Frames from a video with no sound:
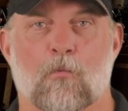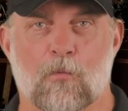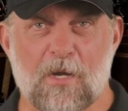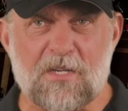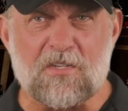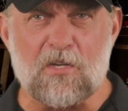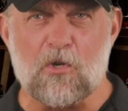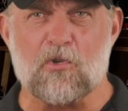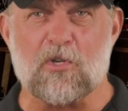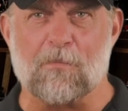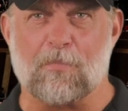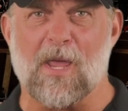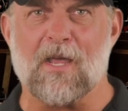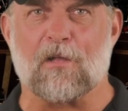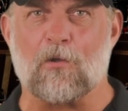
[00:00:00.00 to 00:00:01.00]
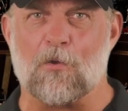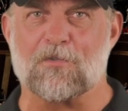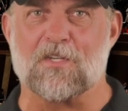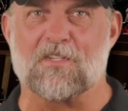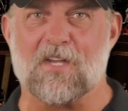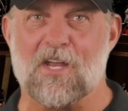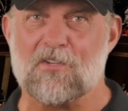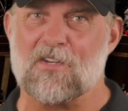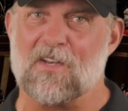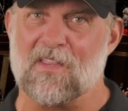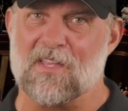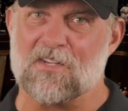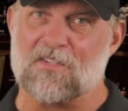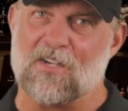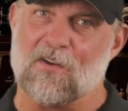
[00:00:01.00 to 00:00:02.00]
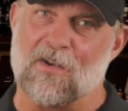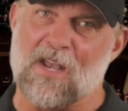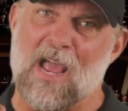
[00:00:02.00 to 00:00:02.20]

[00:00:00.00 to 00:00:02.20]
reason you should pay close attention to this here